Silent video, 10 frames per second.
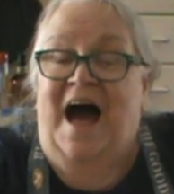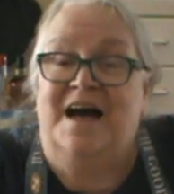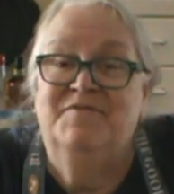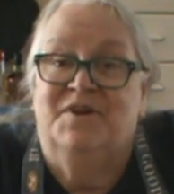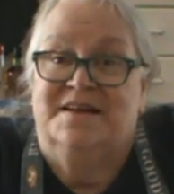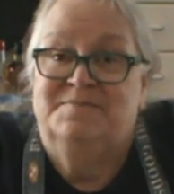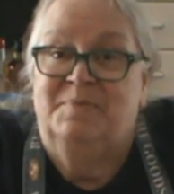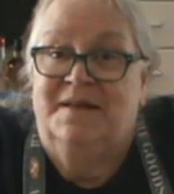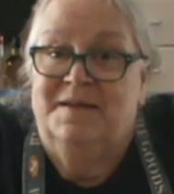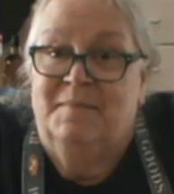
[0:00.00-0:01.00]
I forgot to
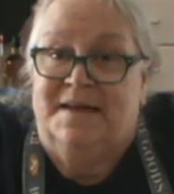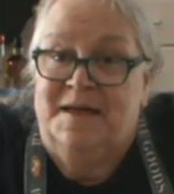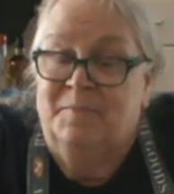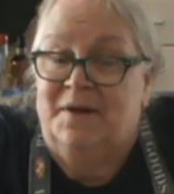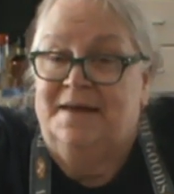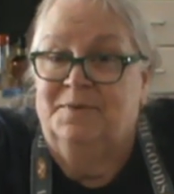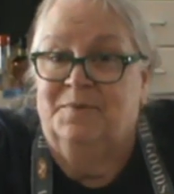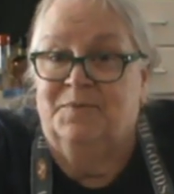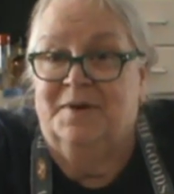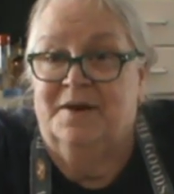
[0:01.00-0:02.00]
plug in my camera, and it
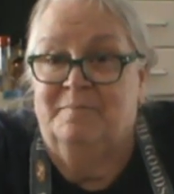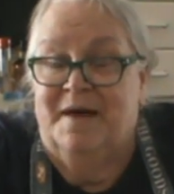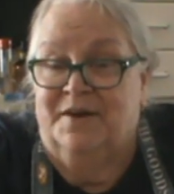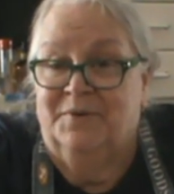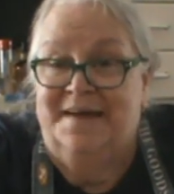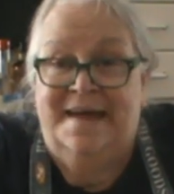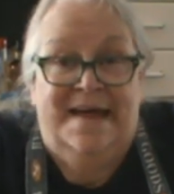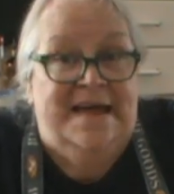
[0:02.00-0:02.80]
was running on battery.